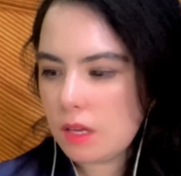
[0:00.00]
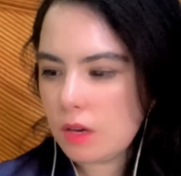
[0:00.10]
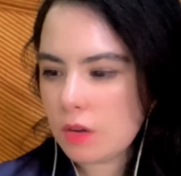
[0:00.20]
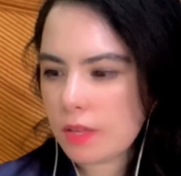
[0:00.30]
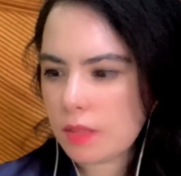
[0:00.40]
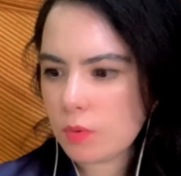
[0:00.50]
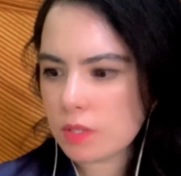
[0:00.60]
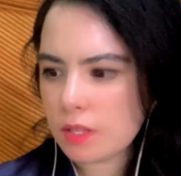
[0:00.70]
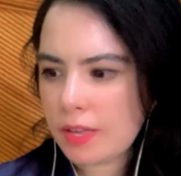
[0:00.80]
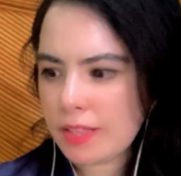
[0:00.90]
Okay, that
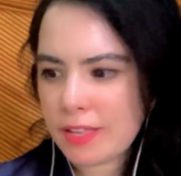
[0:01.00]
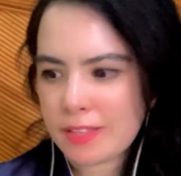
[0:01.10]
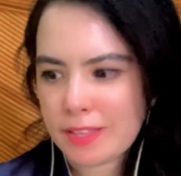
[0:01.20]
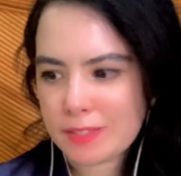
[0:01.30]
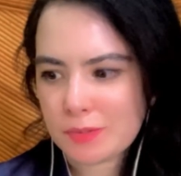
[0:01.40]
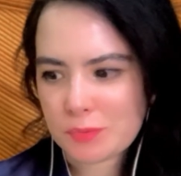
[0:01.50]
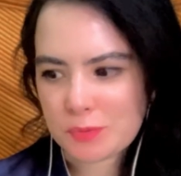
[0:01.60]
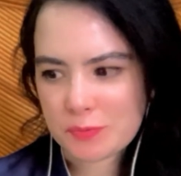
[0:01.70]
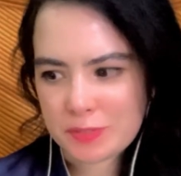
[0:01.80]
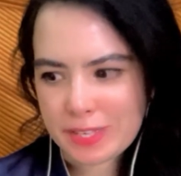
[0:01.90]
one, I like the
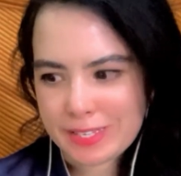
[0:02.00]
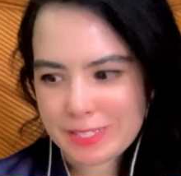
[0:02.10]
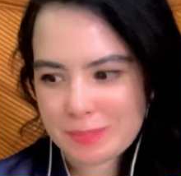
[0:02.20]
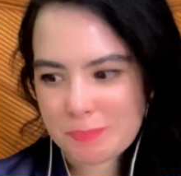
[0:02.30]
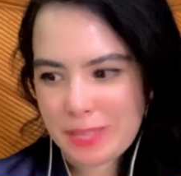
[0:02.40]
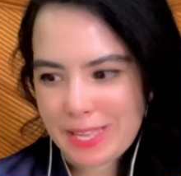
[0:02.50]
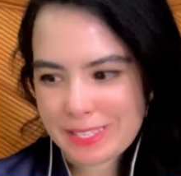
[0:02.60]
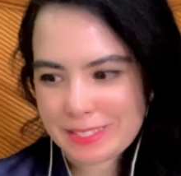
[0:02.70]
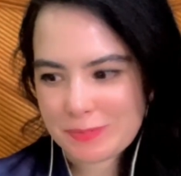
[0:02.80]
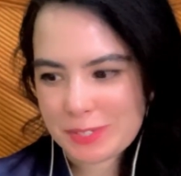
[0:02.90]
roof, like it's
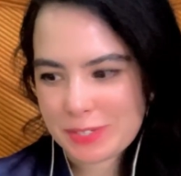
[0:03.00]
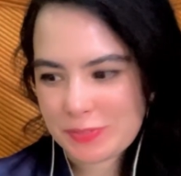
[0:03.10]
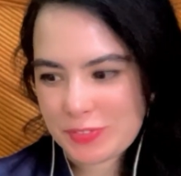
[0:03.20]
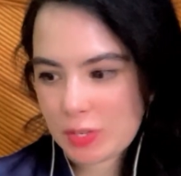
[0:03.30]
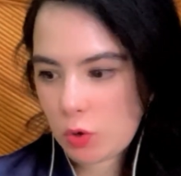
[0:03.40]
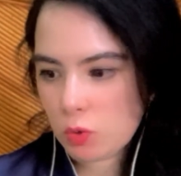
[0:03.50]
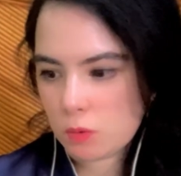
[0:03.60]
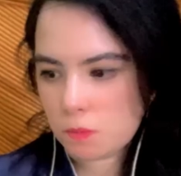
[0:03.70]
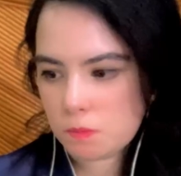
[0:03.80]
black, it's very different. Oh.